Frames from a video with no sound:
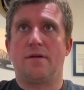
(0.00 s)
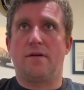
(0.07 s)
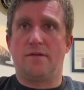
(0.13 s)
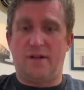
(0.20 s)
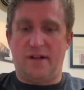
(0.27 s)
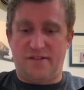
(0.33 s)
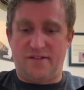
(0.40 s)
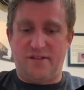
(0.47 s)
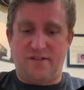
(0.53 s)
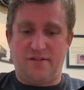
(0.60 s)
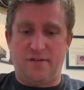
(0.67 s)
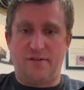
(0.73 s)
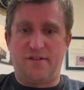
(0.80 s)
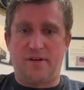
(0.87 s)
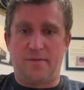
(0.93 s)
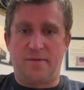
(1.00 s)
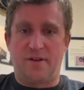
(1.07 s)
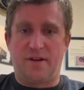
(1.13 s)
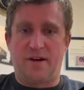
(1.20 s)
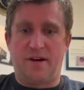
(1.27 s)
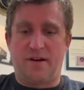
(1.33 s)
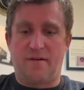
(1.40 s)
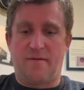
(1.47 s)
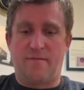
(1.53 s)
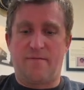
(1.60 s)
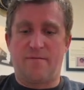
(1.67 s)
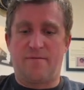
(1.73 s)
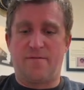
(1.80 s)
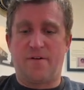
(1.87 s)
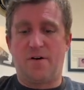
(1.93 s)
Let's just do something like
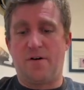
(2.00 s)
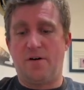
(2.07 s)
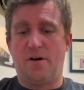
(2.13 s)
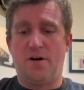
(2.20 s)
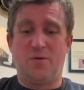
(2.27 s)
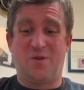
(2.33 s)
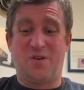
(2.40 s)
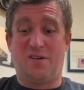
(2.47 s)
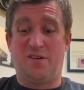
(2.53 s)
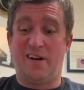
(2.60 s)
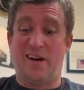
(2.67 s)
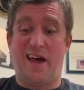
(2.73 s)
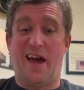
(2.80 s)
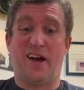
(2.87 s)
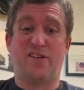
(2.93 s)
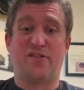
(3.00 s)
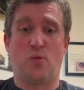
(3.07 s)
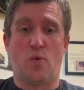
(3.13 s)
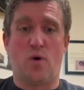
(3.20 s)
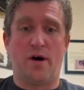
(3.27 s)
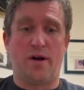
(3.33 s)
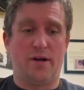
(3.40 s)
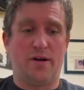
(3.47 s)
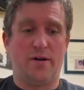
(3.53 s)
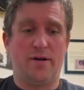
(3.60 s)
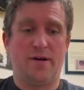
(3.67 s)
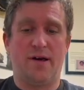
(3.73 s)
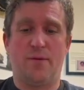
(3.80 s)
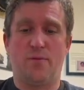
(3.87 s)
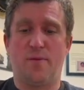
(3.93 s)
var, we'll call it
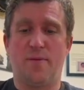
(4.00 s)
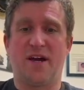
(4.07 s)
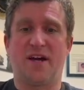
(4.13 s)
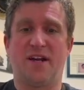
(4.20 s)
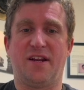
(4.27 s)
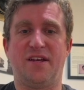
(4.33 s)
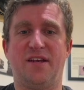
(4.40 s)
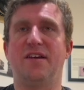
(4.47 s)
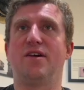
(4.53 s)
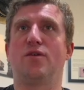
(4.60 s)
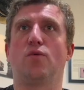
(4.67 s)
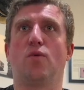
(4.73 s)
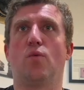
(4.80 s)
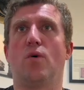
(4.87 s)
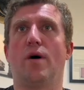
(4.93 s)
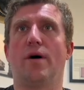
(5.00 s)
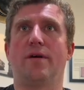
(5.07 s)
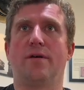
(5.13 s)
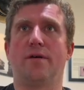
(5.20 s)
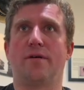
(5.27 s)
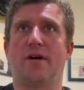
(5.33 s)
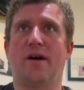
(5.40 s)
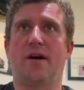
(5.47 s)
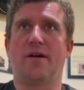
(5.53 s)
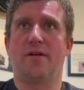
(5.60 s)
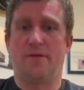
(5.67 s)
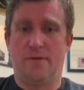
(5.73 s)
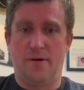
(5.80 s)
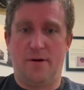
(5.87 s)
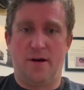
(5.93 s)
x1, and we'll make it equal 1, okay?
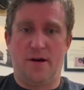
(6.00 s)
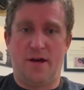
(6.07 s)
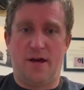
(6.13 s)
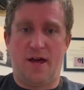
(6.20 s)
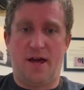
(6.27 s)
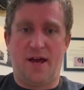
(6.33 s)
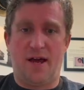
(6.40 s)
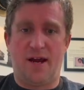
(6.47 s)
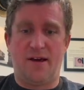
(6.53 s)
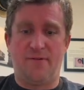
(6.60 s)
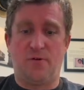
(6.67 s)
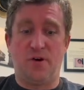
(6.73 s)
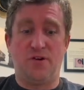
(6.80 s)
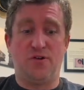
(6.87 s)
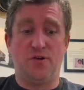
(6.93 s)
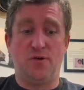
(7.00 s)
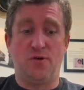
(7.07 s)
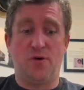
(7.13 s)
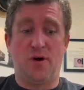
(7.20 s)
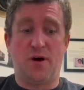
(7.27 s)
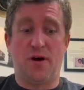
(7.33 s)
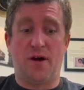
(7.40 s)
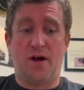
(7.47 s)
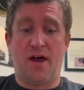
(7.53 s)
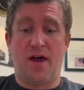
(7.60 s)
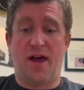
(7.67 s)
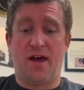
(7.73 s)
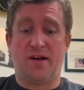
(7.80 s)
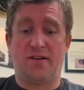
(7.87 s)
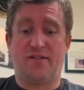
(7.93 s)
And if we do
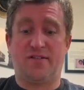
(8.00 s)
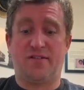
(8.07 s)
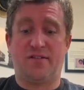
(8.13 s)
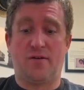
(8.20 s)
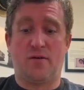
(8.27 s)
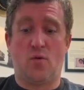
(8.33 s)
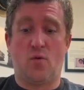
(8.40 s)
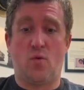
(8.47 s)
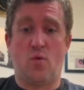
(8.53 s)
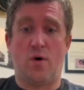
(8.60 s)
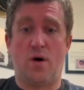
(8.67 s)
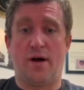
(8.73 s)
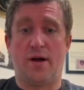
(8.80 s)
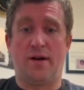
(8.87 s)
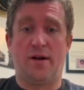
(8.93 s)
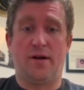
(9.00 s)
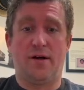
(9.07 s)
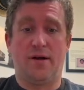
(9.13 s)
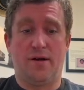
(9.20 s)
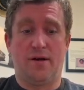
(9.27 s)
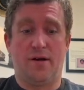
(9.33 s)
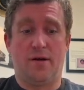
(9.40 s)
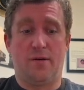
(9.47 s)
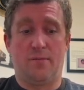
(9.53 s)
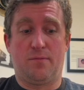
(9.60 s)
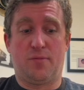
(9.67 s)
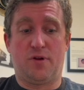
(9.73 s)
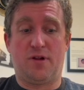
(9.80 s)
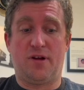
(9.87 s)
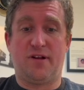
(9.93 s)
x1
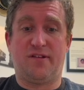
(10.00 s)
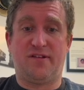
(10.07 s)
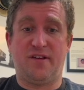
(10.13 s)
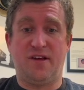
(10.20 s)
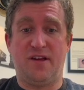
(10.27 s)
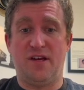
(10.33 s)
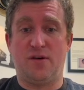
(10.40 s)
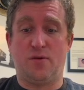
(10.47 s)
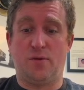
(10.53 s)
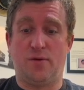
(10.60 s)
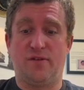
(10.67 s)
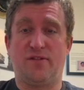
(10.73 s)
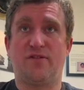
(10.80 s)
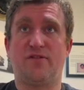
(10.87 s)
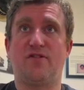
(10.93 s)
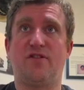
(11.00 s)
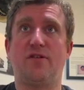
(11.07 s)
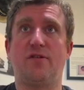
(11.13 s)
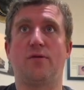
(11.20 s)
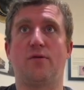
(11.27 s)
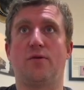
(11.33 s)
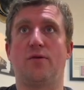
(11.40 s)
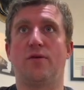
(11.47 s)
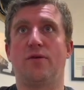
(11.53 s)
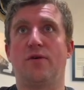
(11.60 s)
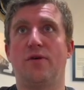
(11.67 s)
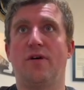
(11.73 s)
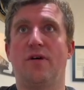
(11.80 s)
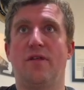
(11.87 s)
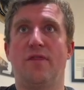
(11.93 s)
plus equals 2,
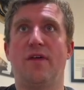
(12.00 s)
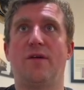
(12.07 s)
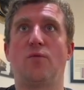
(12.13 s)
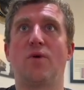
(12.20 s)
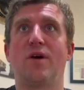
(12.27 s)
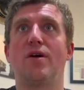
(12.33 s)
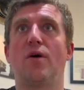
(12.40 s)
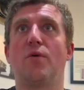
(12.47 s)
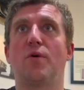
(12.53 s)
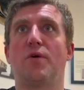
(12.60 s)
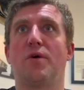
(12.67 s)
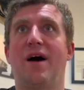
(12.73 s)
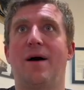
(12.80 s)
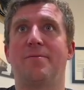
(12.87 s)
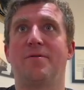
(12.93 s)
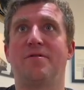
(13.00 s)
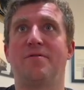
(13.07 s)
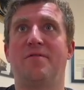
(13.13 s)
then we know what will happen.